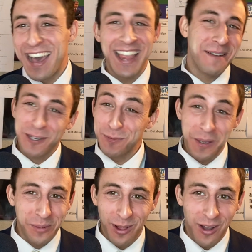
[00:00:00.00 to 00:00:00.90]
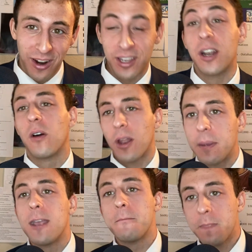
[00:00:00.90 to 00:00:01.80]
Like, most people aren't, you know what I
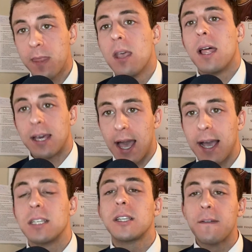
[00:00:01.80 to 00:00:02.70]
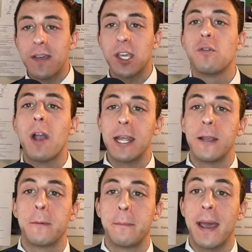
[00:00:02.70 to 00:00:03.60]
mean? Like that kind of stuff. Like, you're ready,
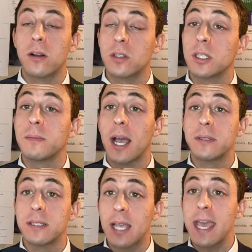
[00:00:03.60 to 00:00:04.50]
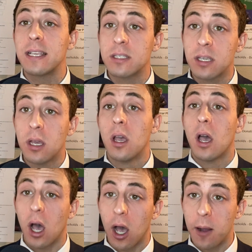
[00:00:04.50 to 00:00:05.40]
you're prepared. And sometimes it takes
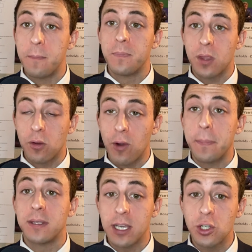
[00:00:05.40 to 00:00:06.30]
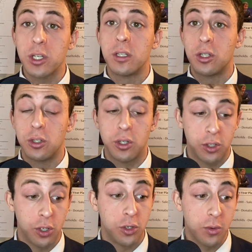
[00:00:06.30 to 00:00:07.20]
repetition to
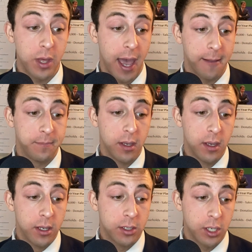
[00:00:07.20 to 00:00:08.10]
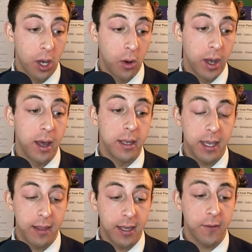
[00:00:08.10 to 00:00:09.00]
do that. So,
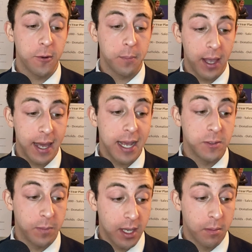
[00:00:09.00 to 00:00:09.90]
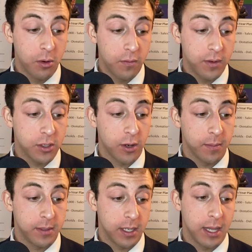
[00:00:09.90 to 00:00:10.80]
think of your plan as being a movie
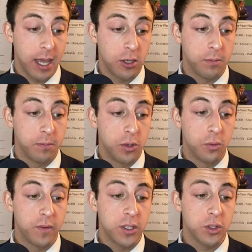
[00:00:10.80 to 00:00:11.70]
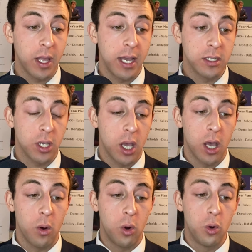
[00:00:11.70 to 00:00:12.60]
script in that you visualize
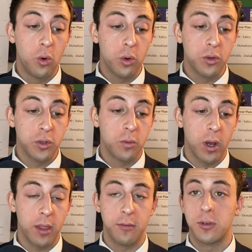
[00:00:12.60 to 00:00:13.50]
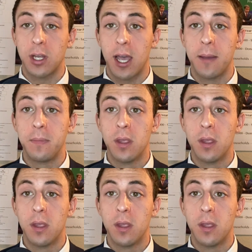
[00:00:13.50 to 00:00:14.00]
who will do what through time.